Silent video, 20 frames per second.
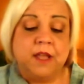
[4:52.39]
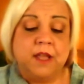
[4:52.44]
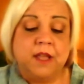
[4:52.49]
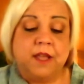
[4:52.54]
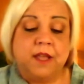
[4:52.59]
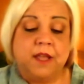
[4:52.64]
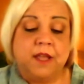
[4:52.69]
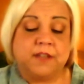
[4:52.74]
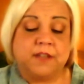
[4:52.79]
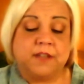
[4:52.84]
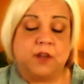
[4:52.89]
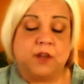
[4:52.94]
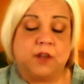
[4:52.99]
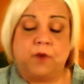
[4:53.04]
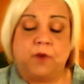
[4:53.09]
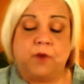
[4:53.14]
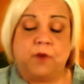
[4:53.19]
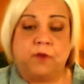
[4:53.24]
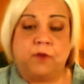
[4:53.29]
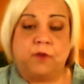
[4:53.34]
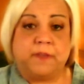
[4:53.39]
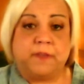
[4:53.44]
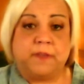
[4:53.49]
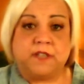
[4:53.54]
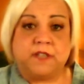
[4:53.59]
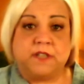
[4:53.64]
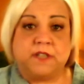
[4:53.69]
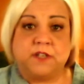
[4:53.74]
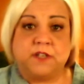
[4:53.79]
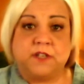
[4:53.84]
And like I said, overall for my
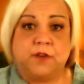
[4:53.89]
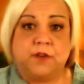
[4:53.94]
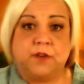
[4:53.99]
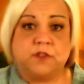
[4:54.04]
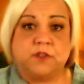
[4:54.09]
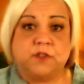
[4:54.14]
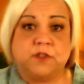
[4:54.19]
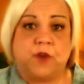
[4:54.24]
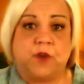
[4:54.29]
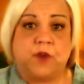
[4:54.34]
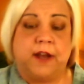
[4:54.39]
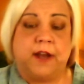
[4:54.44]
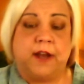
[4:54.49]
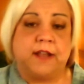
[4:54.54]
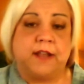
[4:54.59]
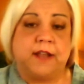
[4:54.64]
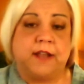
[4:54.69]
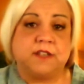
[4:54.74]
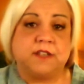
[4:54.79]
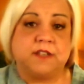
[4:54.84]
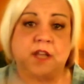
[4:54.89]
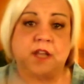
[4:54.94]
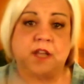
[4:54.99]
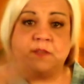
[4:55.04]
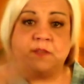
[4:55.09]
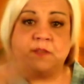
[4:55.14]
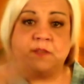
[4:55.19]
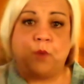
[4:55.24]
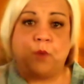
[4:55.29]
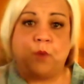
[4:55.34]
skin tone, it's great. It has a nice
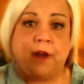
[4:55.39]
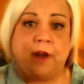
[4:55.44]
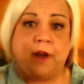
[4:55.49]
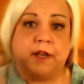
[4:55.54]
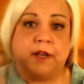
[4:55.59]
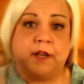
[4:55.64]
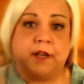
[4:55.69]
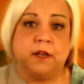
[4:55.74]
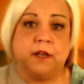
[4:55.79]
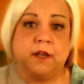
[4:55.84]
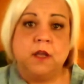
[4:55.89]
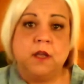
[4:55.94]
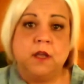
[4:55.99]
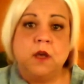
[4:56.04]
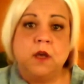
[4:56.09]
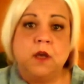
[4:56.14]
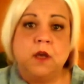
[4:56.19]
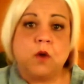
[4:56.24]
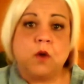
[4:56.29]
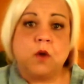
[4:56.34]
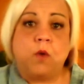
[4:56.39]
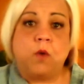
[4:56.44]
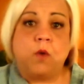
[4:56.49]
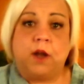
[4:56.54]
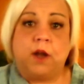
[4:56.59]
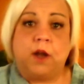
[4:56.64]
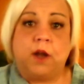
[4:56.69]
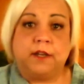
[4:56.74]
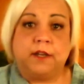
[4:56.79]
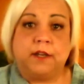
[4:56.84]
brightening
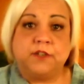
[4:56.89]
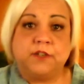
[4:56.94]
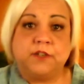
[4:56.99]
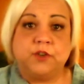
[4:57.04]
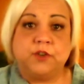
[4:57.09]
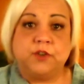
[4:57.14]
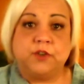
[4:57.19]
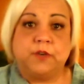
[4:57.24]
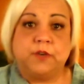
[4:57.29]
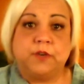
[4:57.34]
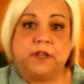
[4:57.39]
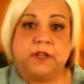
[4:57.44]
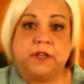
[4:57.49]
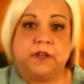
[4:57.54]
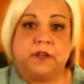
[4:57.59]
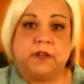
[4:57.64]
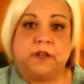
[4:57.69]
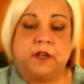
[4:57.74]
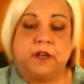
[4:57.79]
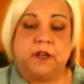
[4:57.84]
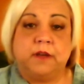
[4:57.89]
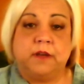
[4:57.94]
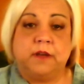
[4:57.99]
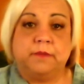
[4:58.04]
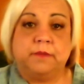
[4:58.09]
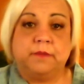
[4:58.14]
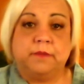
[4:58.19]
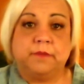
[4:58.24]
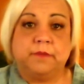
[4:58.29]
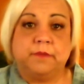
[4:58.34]
quality to it.
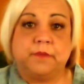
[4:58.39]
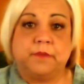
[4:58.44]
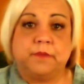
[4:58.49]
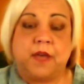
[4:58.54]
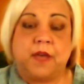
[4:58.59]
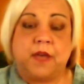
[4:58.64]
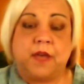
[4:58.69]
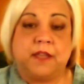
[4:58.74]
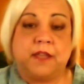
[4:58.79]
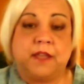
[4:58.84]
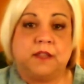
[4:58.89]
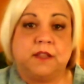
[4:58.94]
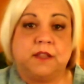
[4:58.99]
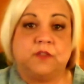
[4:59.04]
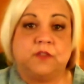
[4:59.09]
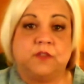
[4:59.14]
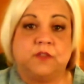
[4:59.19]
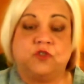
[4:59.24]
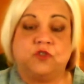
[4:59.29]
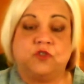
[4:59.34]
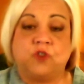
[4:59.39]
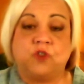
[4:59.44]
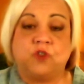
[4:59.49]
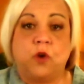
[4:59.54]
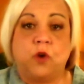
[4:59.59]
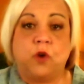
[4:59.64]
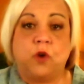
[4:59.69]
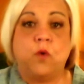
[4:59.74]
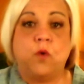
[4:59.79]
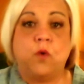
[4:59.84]
I get
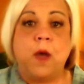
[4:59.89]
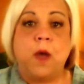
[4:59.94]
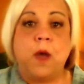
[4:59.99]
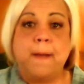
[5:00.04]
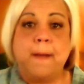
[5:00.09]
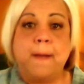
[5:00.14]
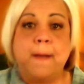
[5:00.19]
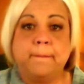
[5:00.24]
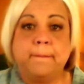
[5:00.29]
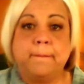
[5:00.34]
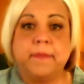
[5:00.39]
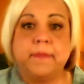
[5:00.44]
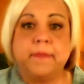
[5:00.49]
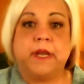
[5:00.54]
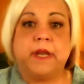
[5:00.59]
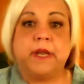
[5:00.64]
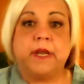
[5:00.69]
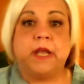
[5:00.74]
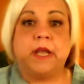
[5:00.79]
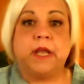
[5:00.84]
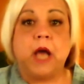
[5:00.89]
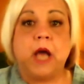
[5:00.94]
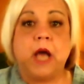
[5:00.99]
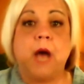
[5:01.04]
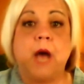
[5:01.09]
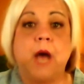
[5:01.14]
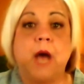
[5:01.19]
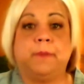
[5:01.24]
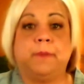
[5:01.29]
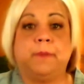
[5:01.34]
so many
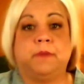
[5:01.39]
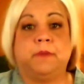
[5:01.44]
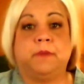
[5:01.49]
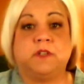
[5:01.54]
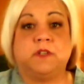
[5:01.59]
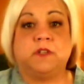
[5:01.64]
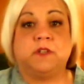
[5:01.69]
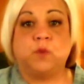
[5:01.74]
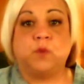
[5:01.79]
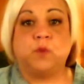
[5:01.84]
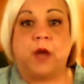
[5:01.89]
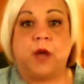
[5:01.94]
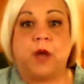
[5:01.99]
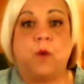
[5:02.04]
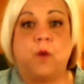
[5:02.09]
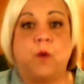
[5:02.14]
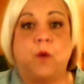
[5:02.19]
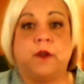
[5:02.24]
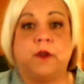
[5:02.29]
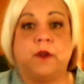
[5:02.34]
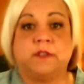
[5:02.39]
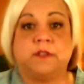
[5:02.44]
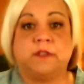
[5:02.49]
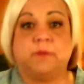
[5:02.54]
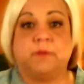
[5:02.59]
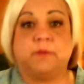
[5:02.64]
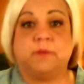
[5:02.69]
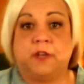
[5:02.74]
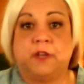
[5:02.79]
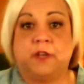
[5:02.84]
compliments when I wear this
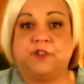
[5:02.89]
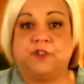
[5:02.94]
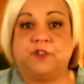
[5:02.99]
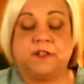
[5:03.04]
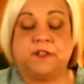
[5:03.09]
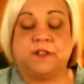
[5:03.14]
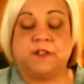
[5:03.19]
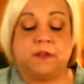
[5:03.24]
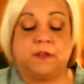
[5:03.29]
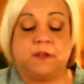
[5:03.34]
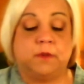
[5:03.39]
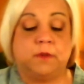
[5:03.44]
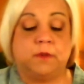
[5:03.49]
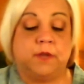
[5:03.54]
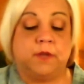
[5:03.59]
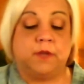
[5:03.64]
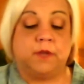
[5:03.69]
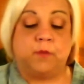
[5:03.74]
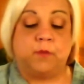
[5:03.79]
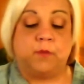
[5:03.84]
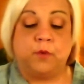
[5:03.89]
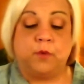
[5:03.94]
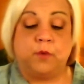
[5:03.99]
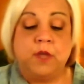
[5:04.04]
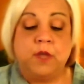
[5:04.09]
blush. It is unbelievable.